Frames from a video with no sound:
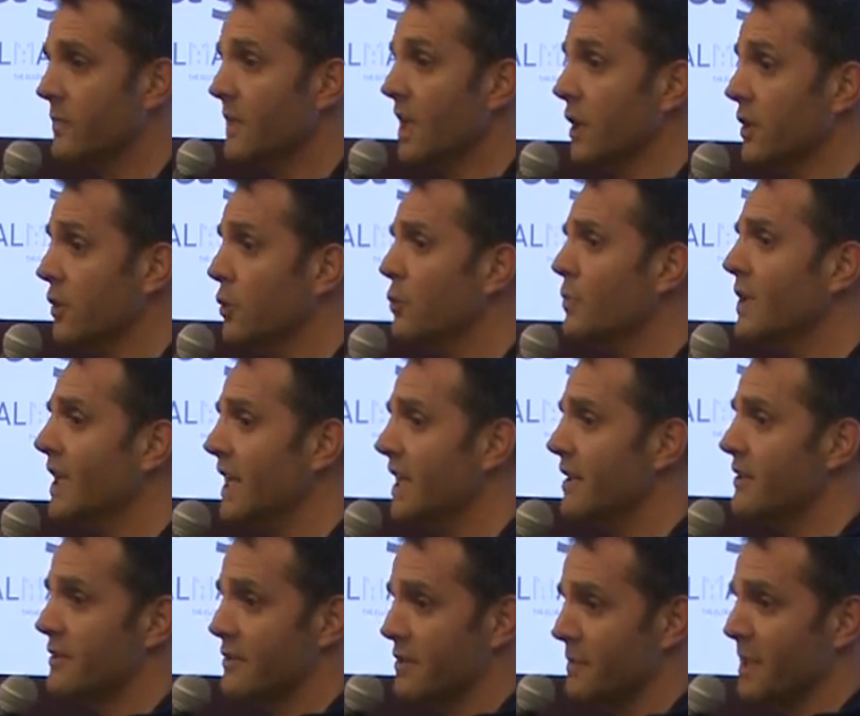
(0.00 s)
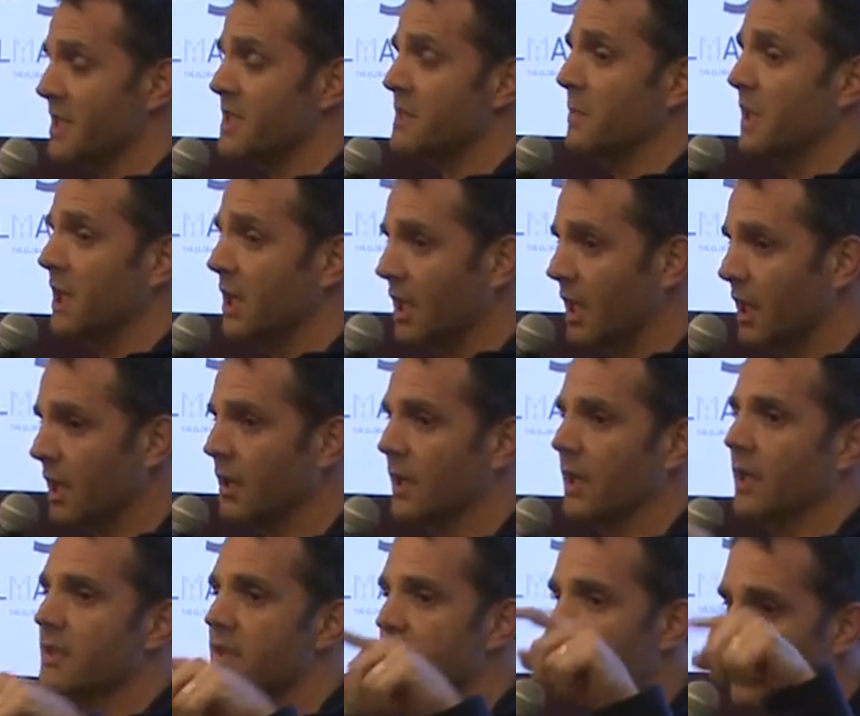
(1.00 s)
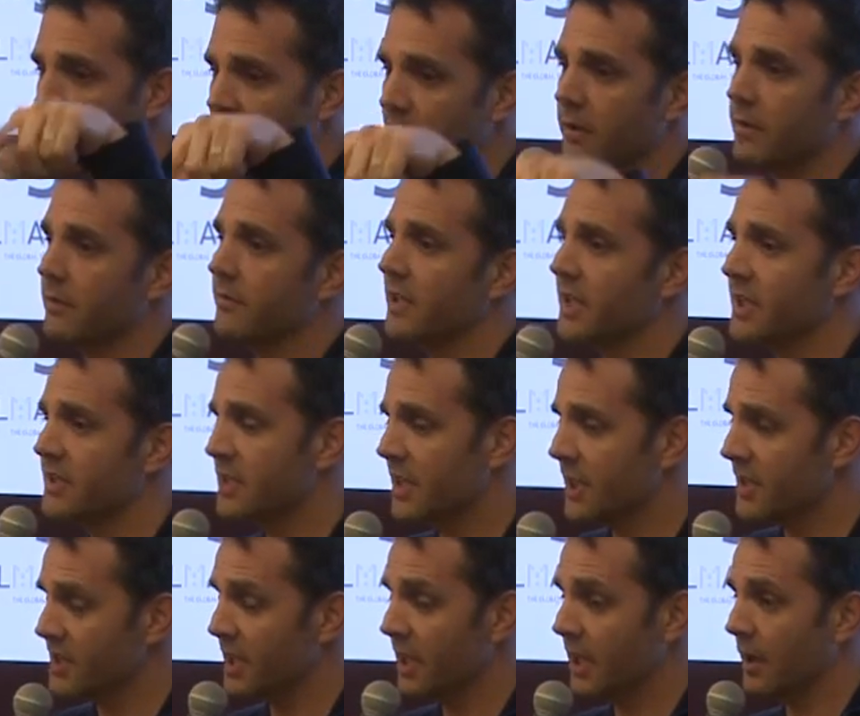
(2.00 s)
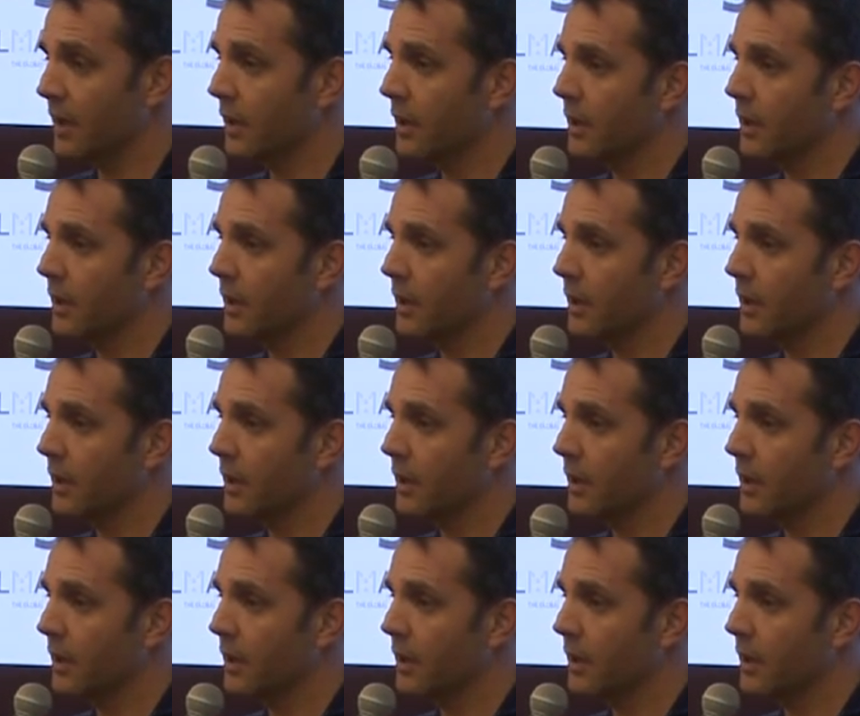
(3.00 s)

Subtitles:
you need to be speaking to many of the VCs here.